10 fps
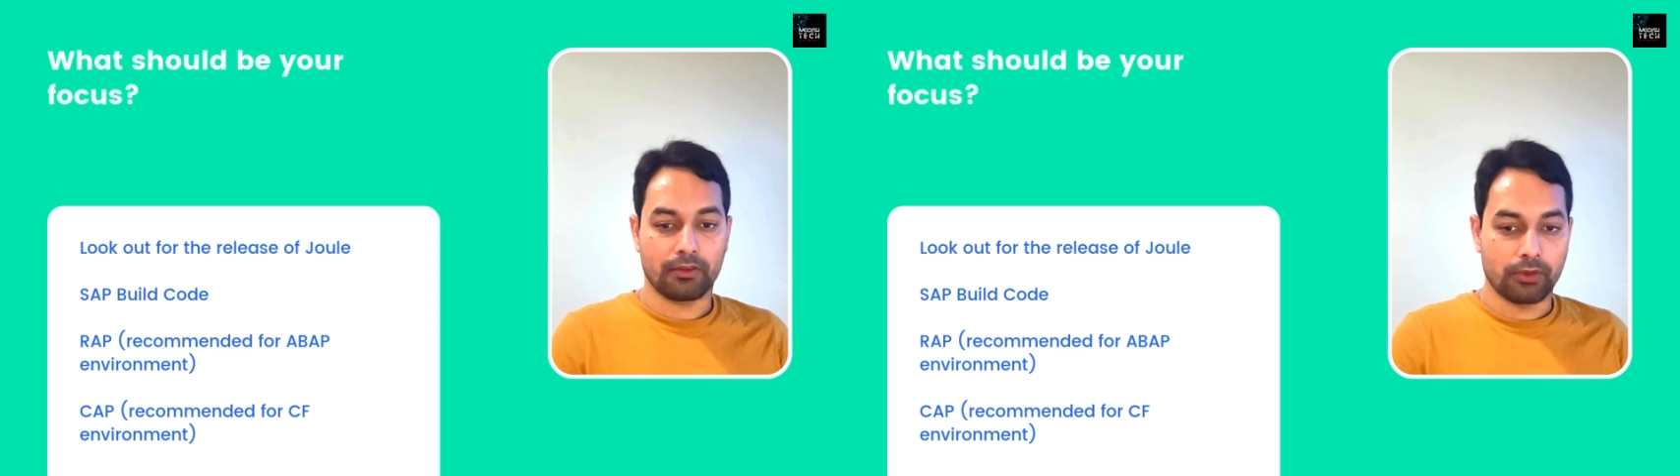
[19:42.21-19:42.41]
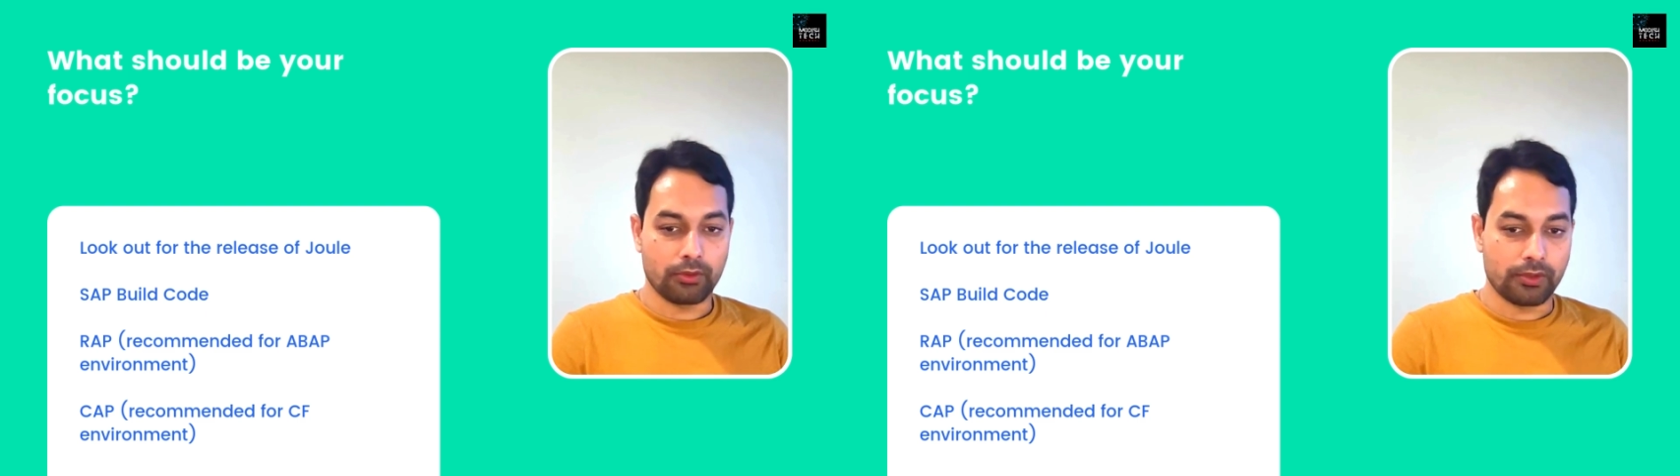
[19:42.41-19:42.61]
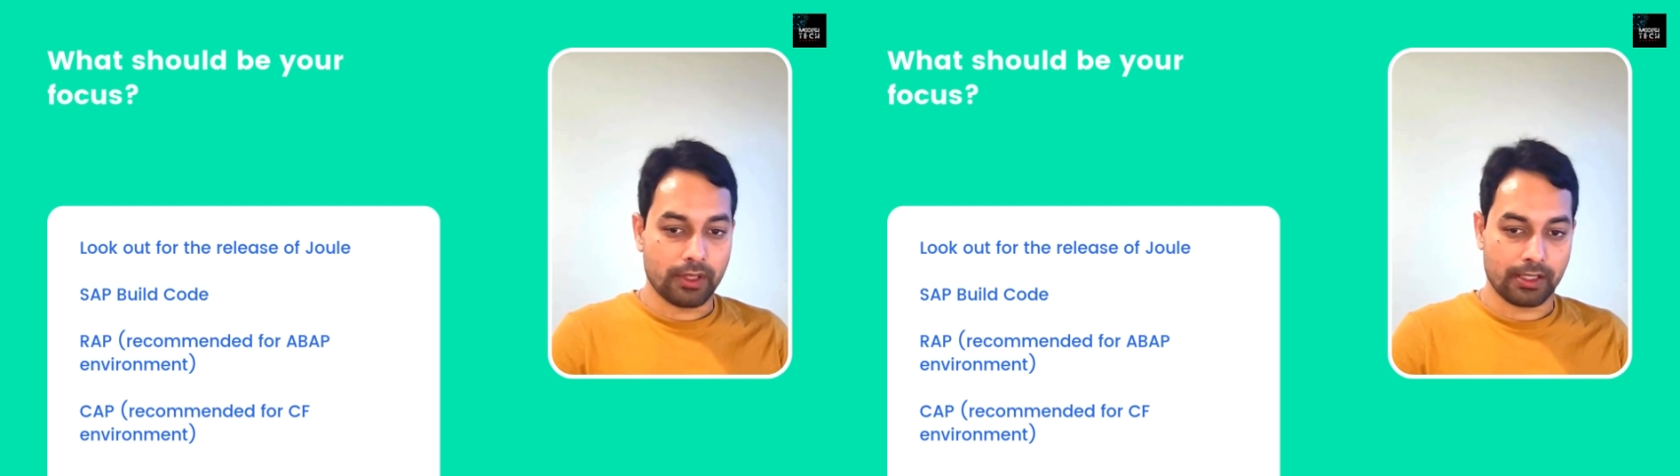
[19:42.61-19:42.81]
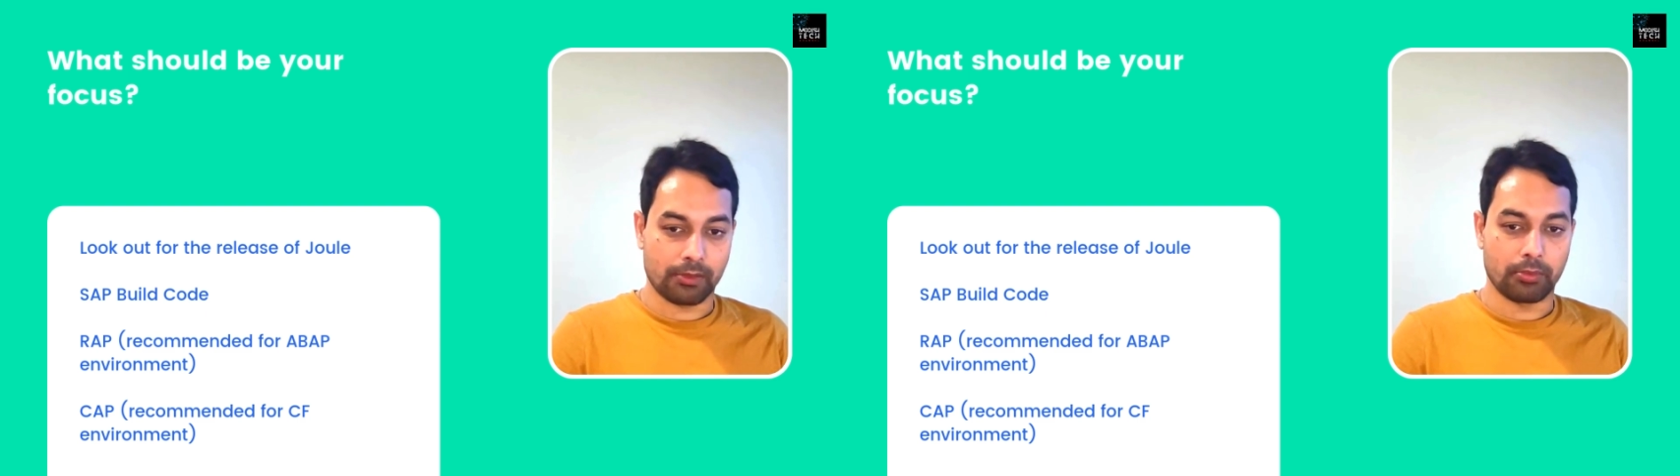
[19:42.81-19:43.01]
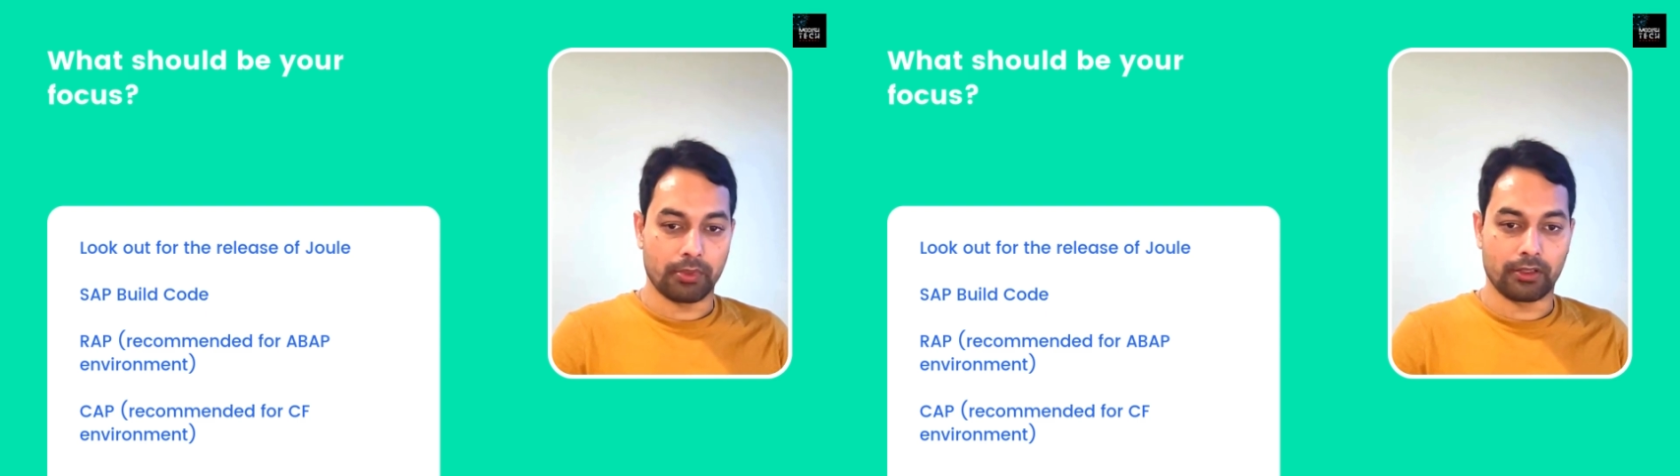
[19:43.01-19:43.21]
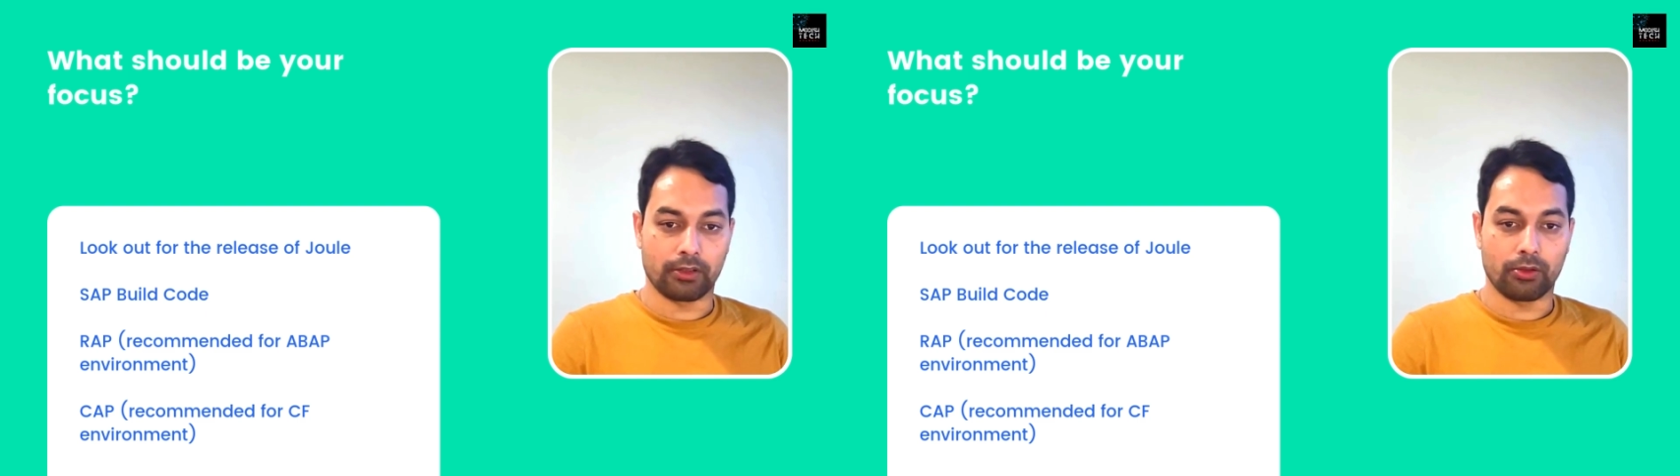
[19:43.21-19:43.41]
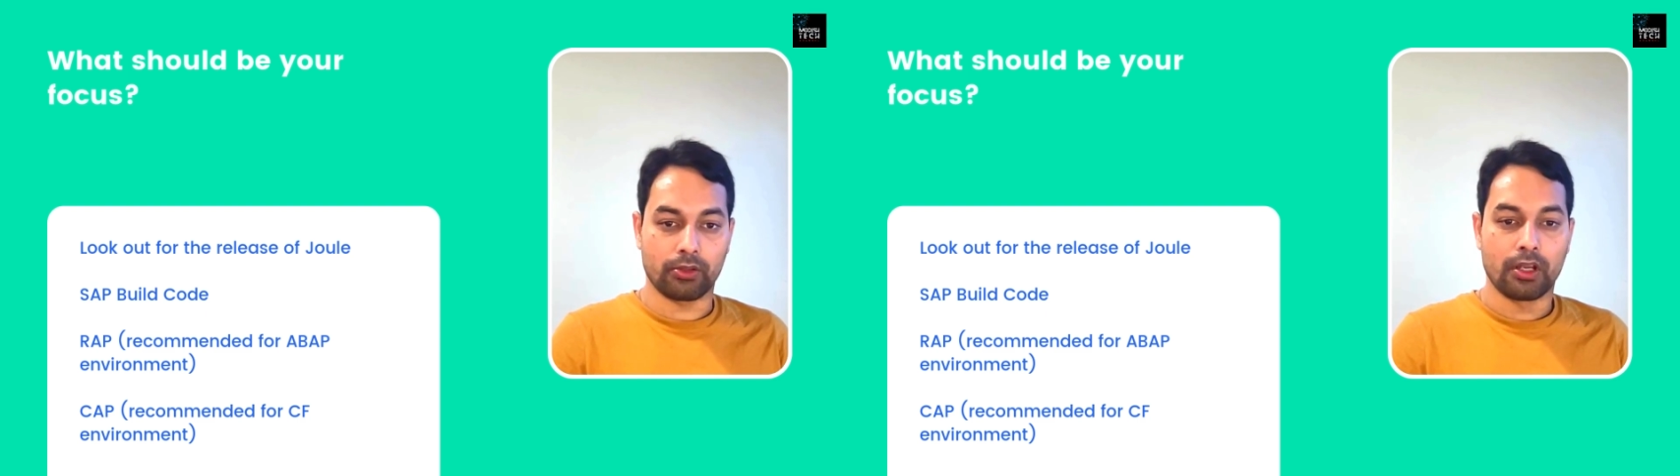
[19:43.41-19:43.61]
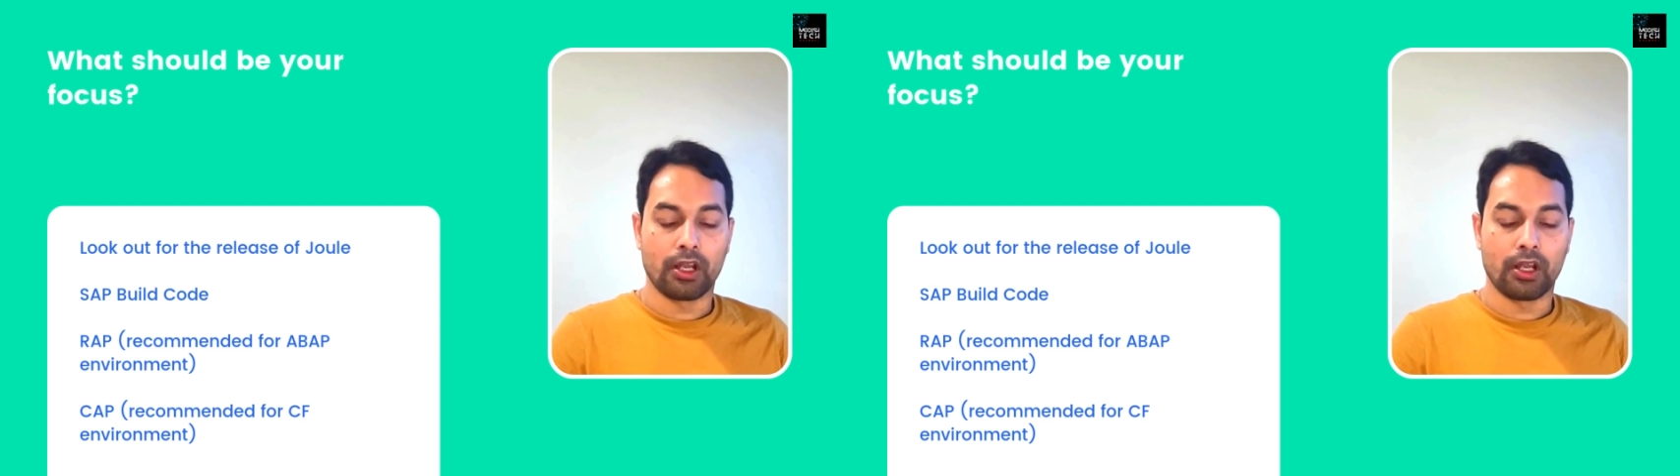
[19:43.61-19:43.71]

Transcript: used SAP Build Code.